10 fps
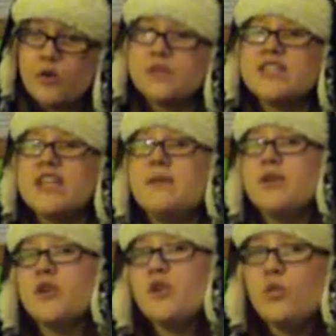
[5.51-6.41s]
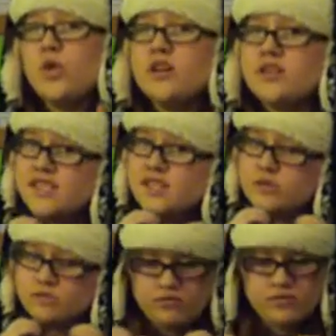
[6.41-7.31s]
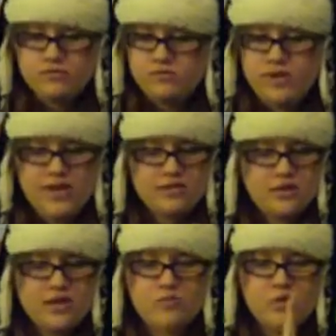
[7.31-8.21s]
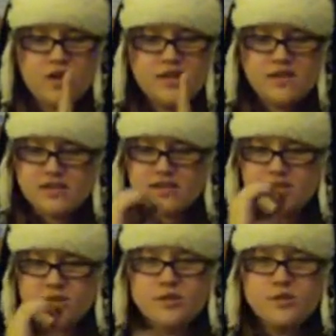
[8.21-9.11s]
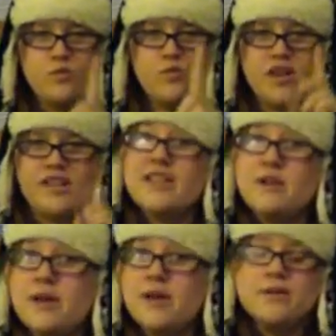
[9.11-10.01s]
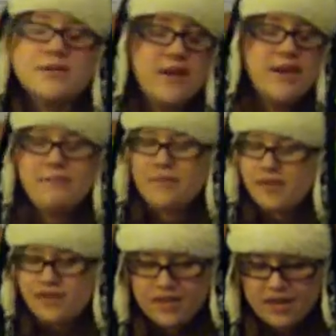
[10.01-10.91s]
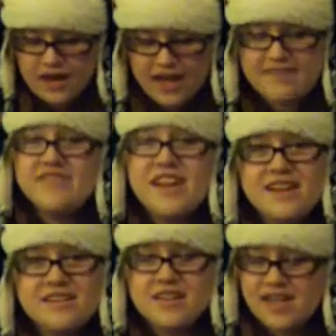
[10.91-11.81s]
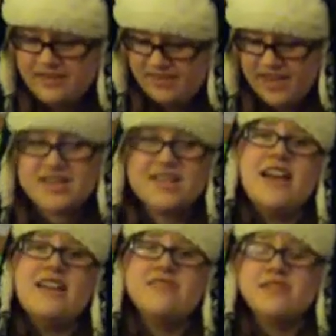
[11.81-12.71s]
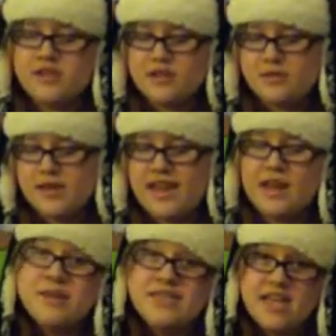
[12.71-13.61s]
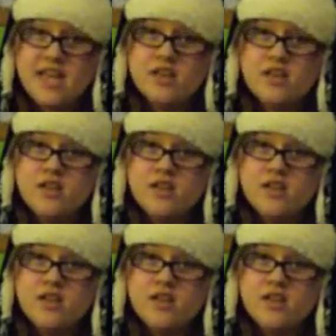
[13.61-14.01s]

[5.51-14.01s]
Horse Anime Girl 101. There we go, sorry. I failed at life. No, not really. I'd be dead.